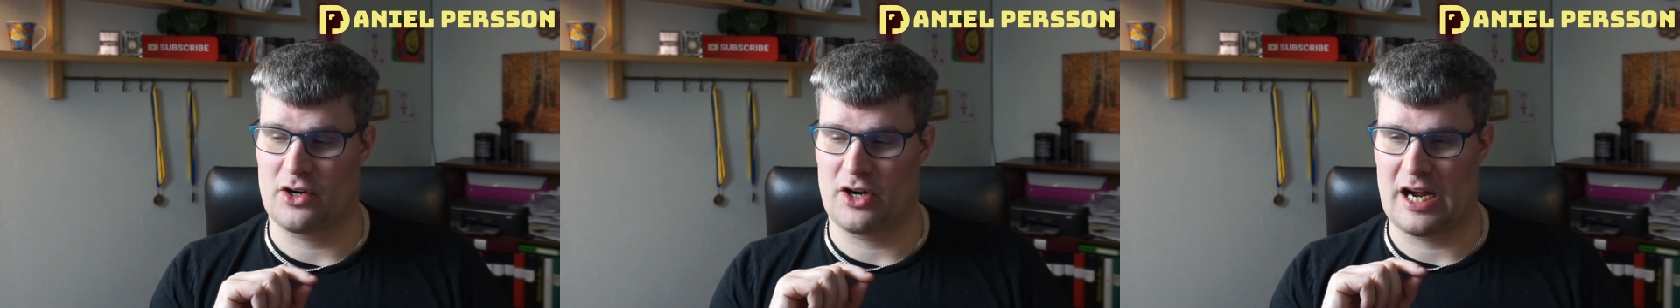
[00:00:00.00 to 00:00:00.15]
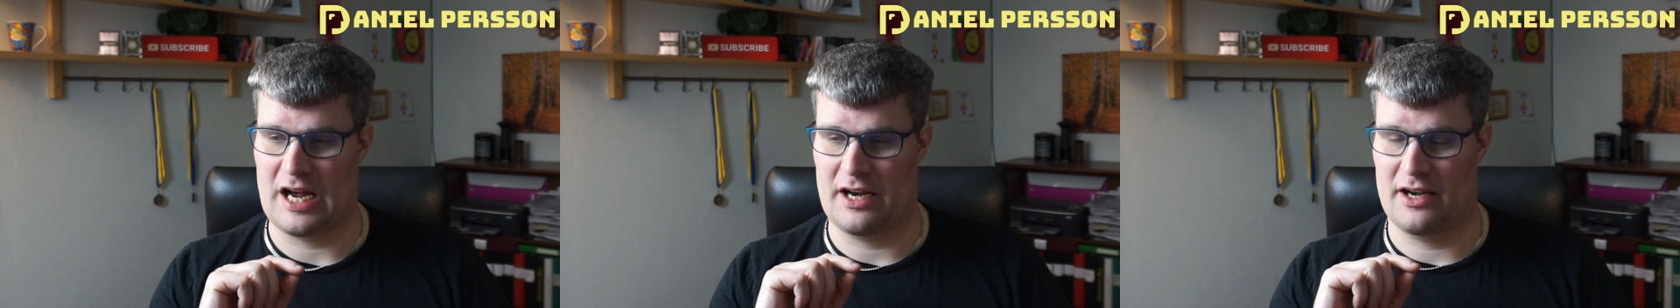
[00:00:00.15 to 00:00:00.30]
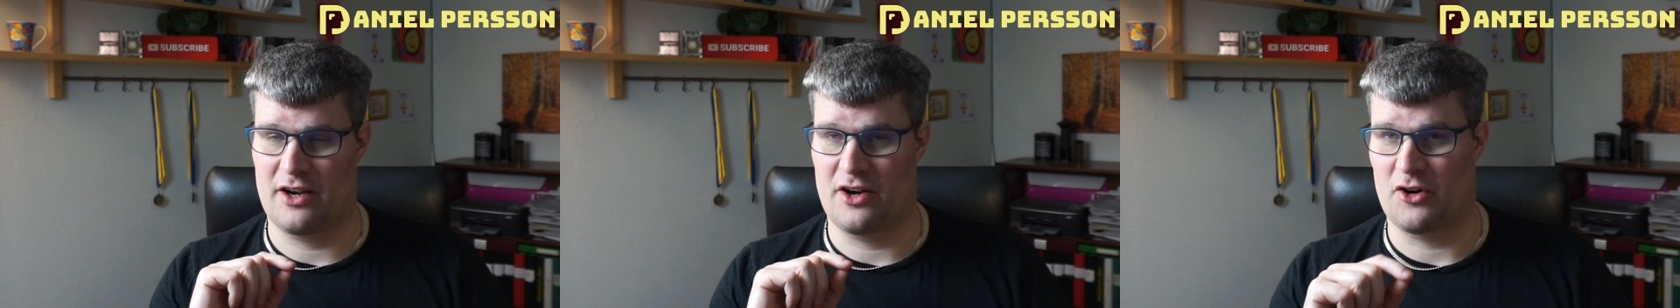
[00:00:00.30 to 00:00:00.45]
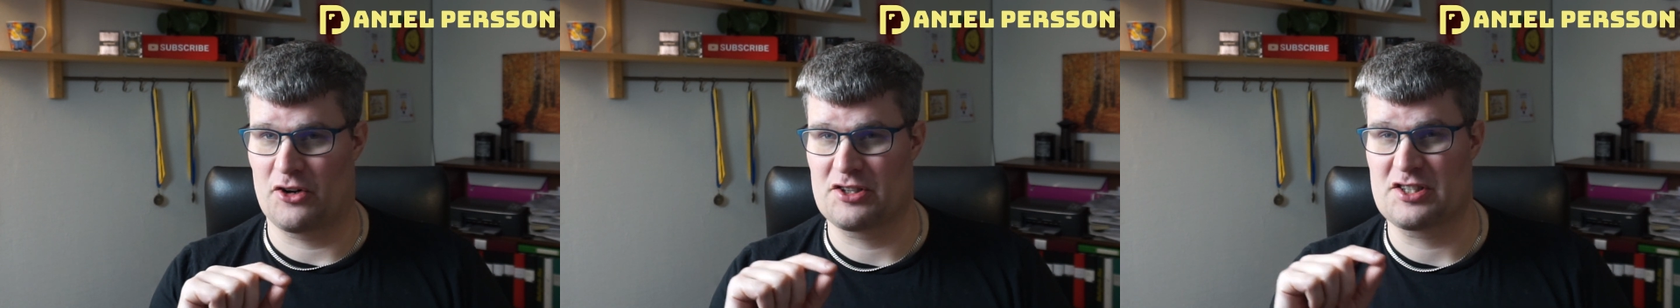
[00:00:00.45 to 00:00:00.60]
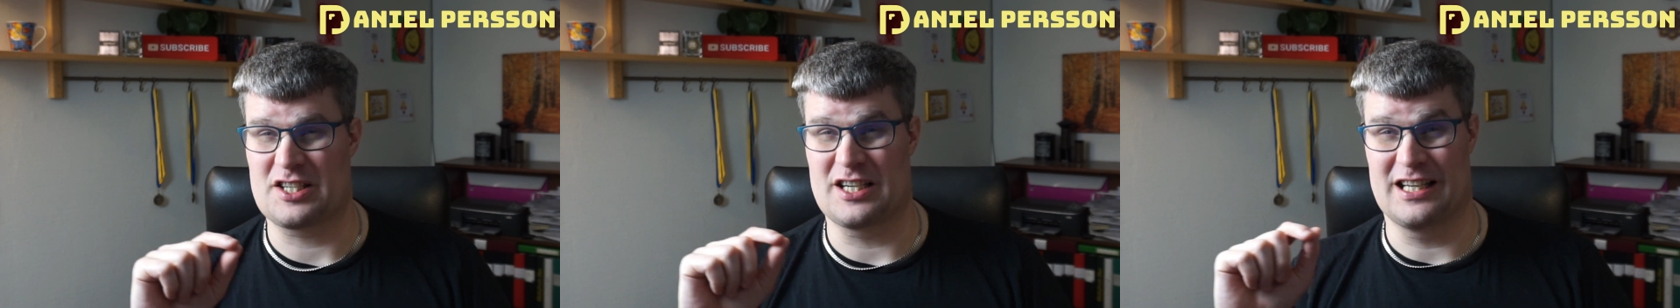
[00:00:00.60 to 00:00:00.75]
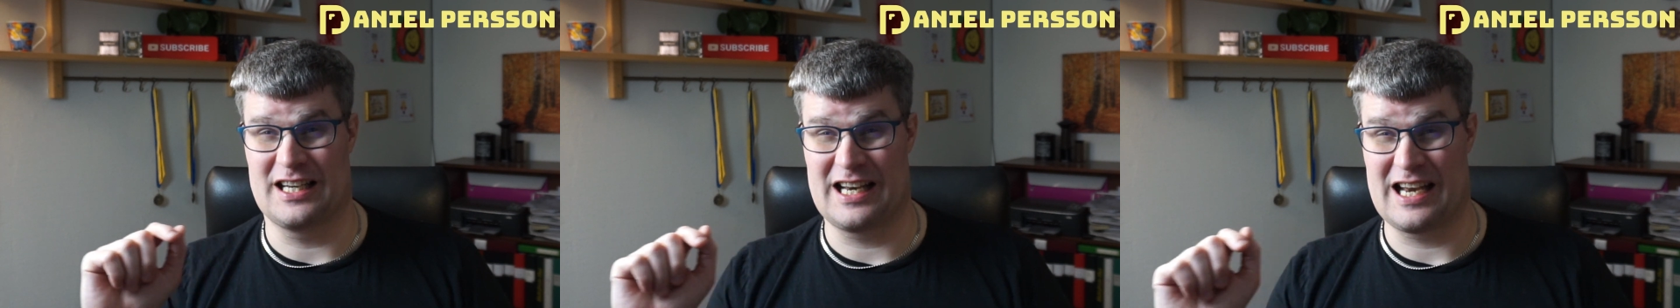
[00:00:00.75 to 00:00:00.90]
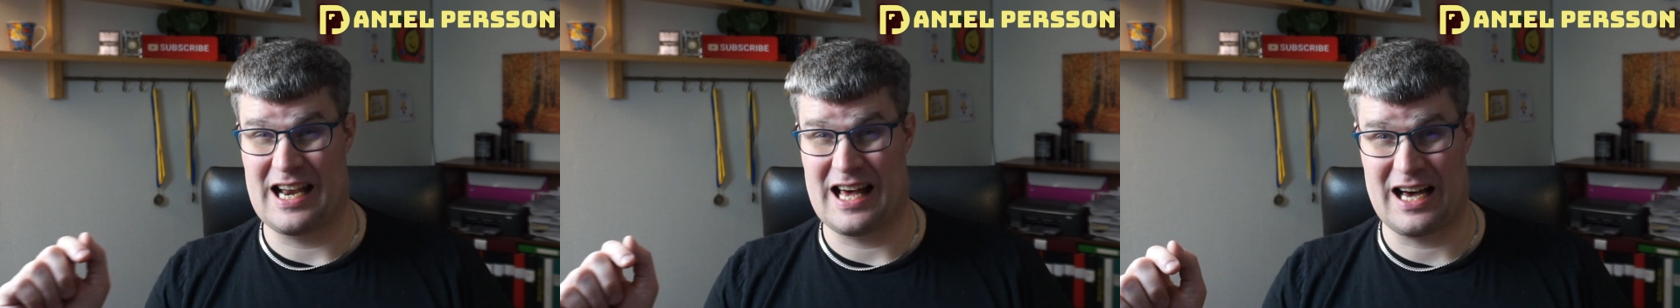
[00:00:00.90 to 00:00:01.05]
and not
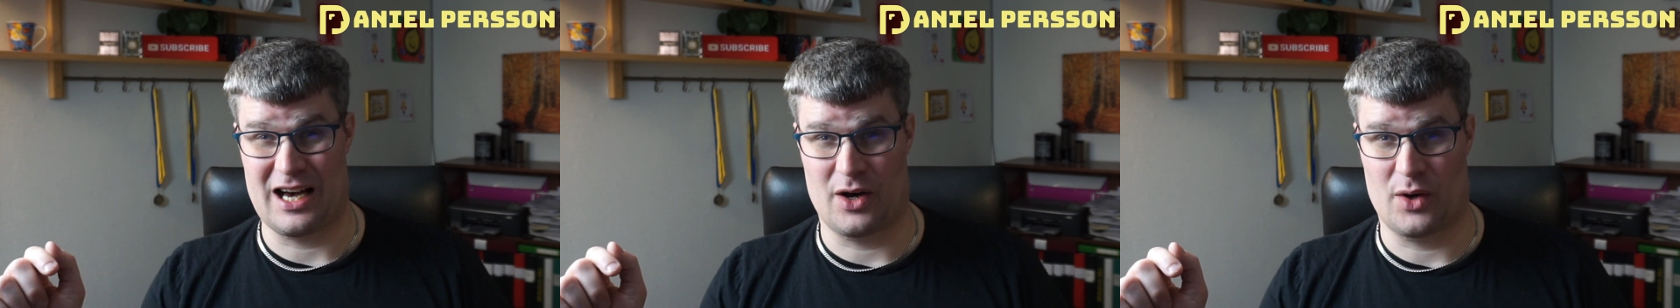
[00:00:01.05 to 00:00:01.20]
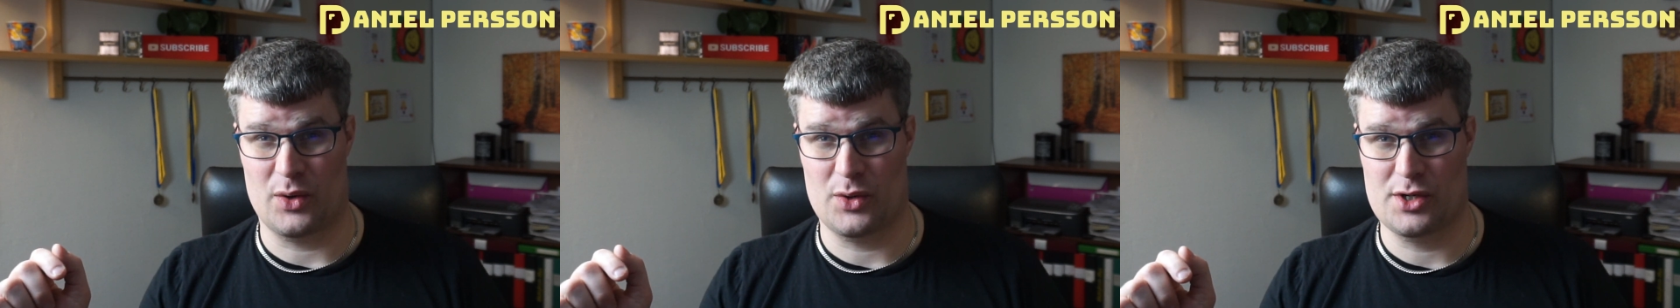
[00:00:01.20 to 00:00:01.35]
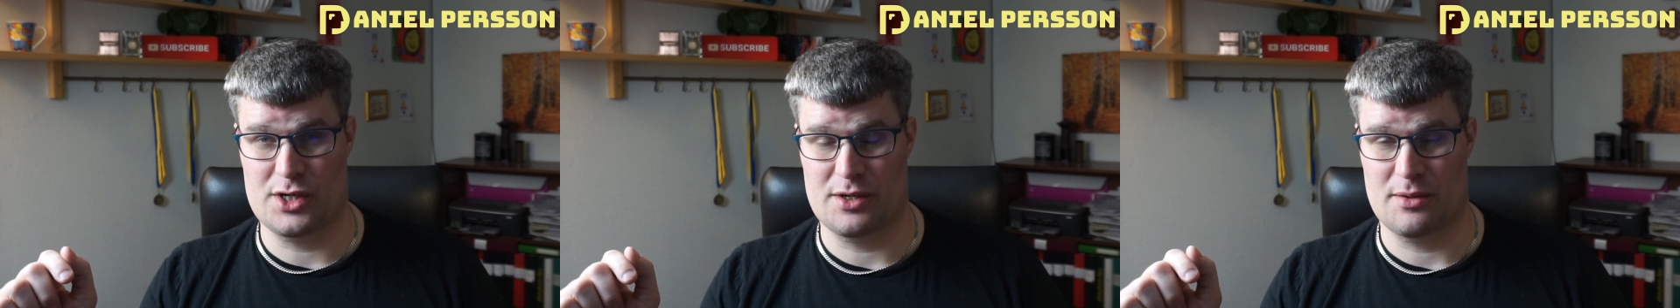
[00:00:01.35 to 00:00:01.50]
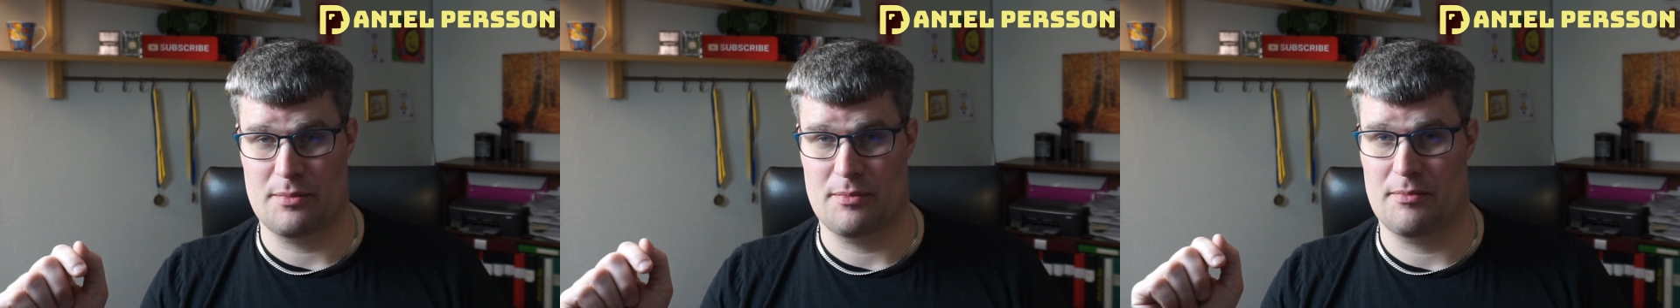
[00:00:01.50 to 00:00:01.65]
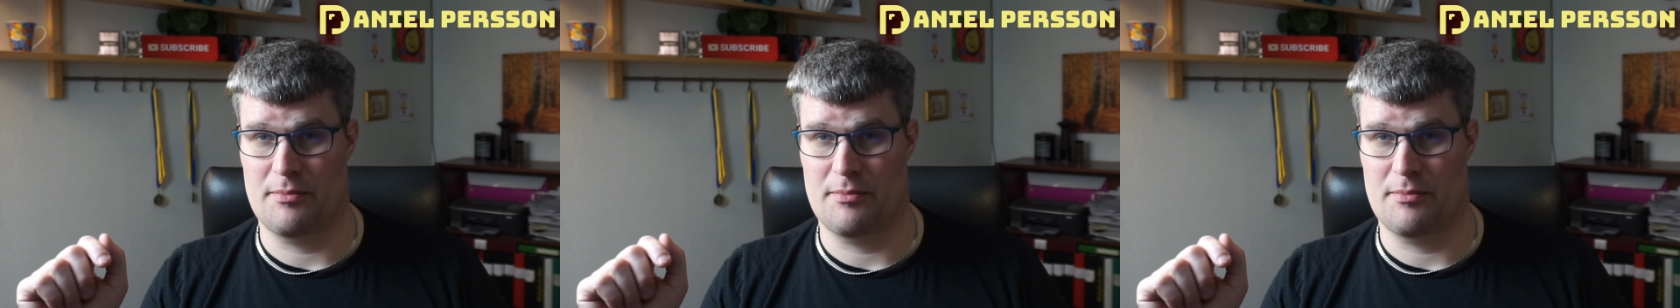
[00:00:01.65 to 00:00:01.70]
allowed